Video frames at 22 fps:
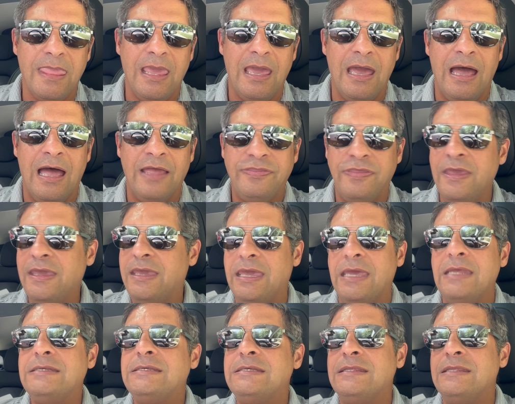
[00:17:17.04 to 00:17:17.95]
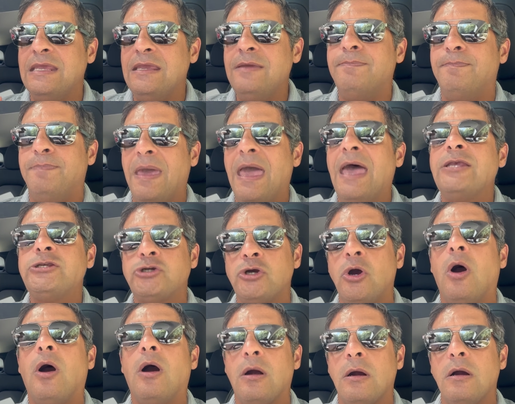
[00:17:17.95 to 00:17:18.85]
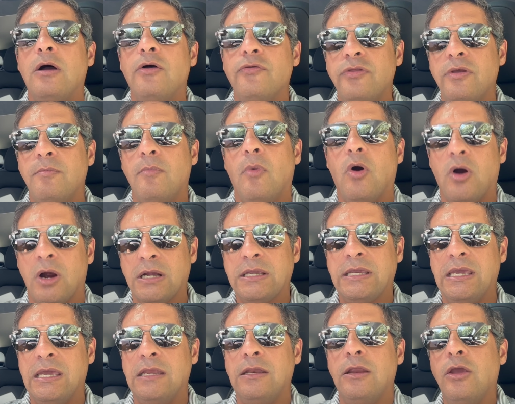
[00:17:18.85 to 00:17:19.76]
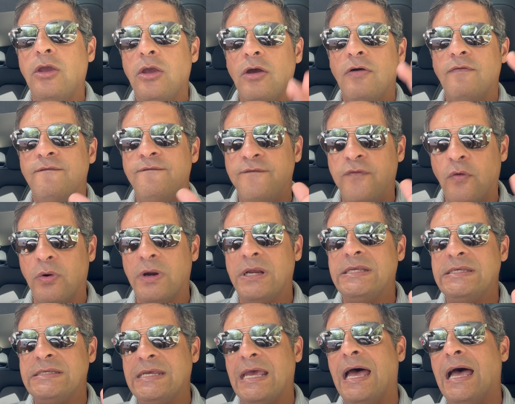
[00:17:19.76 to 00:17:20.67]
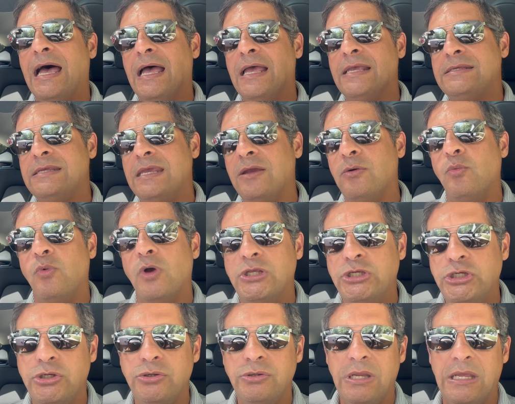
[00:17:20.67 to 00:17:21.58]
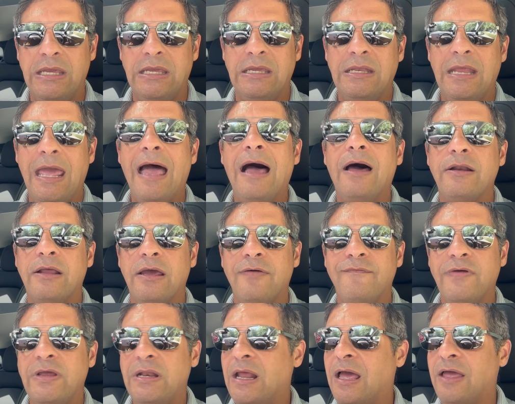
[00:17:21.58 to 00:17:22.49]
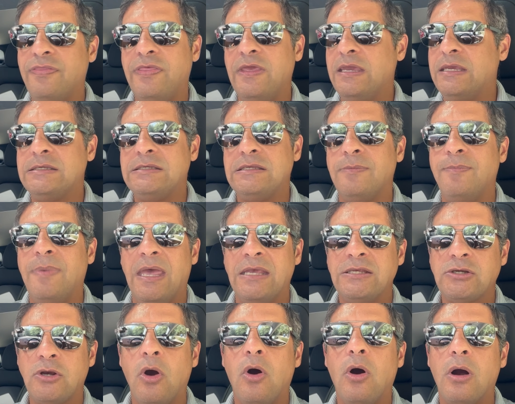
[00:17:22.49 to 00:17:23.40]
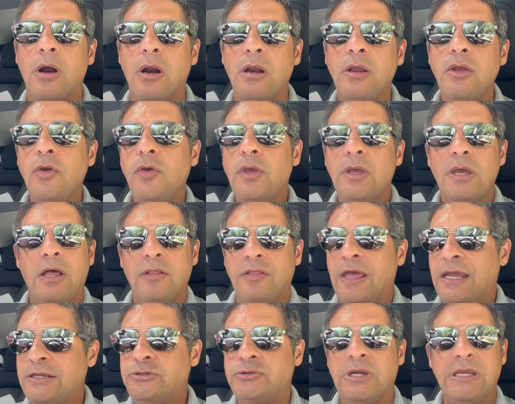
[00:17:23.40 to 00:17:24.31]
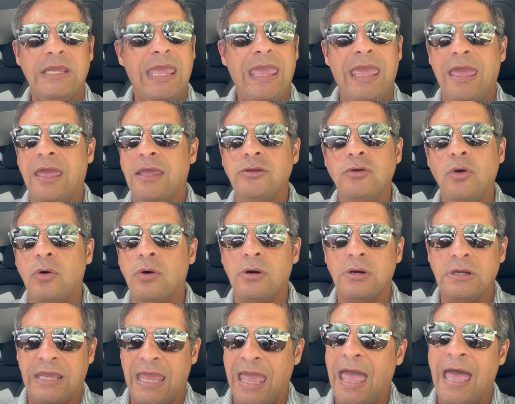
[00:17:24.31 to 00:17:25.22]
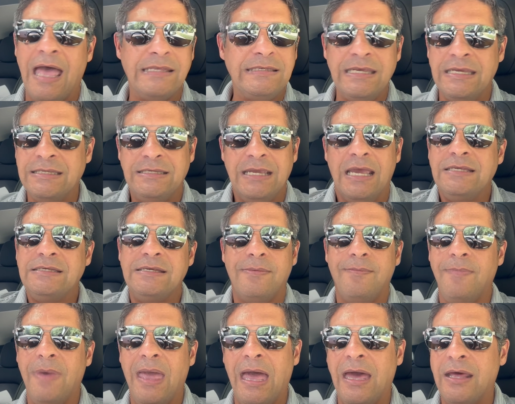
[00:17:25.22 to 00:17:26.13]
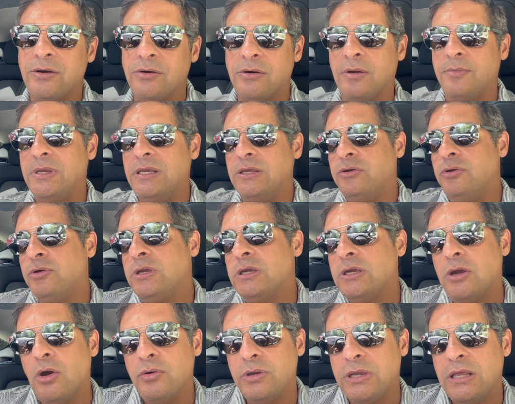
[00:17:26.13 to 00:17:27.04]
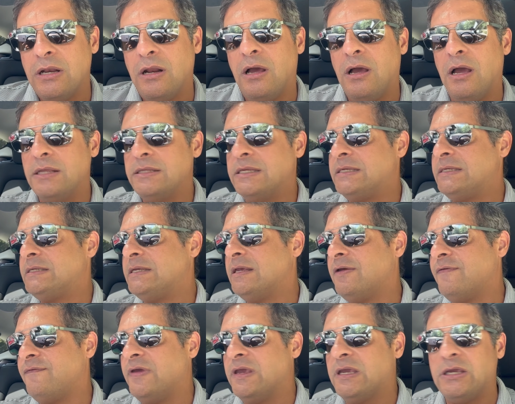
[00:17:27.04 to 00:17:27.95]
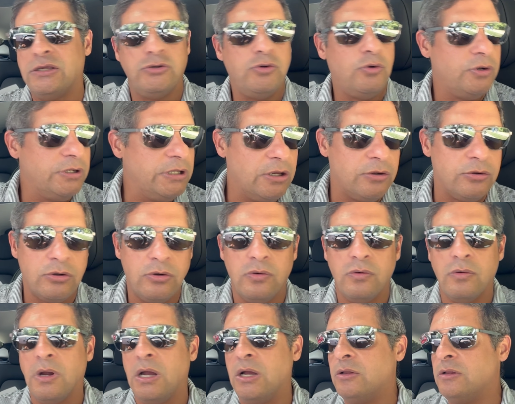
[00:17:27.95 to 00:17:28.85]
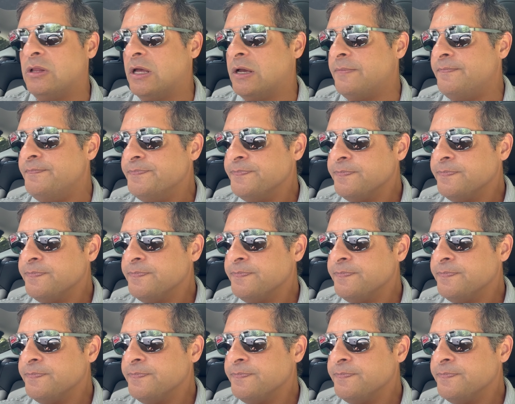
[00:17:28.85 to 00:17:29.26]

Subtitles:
I think it's the best car on the market for its size and what you need out of it. I think it's the best car, electric and or gas. It doesn't matter. I mean, you can go get a Honda Civic, a Toyota Corolla,